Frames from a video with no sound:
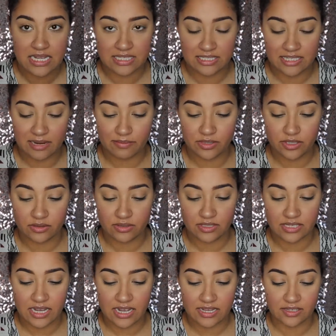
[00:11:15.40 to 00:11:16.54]
step 2
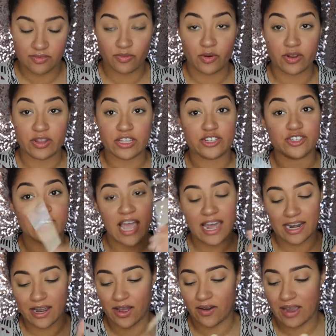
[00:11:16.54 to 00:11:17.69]
says for the
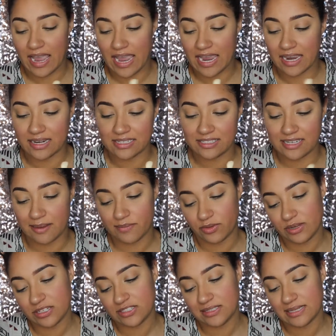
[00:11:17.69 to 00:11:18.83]
shadow, and step
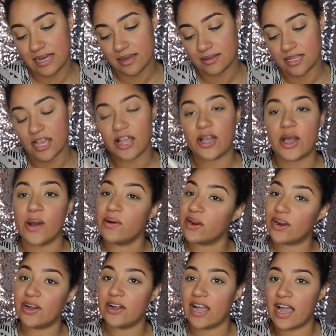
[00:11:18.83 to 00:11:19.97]
3 says go
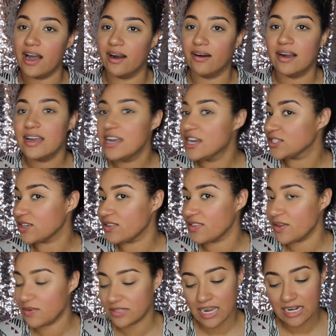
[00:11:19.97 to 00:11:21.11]
girl go. So I thought
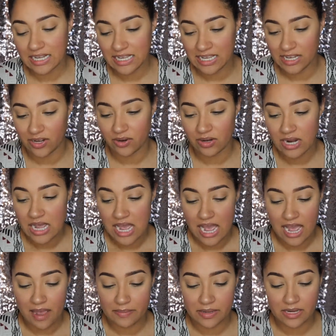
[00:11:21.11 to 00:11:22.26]
that was kind of cute.
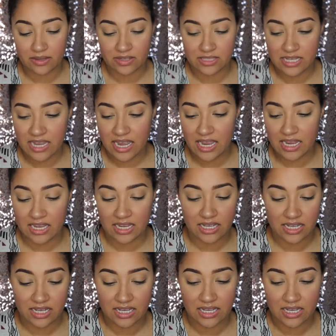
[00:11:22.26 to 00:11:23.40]
And it looks like,
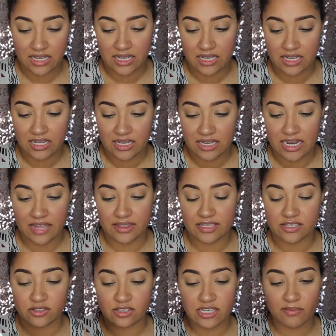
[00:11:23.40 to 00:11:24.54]
yeah,
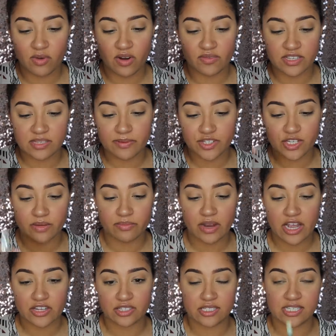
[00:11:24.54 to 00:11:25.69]
this looks like more of a smudging
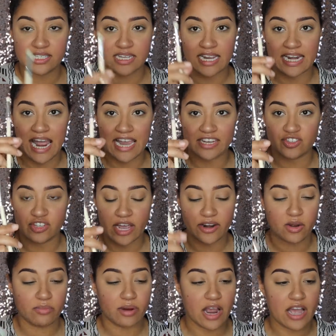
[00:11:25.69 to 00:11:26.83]
brush. This is like an
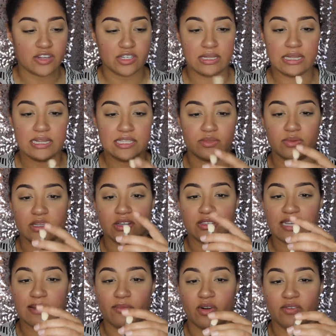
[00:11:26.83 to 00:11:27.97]
eyeshadow brush, and then this one looks
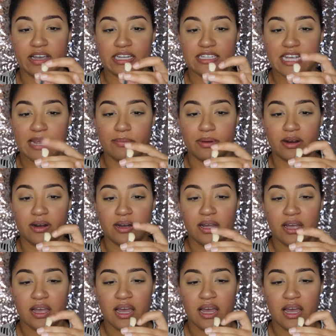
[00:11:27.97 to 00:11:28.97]
like more of like a tapered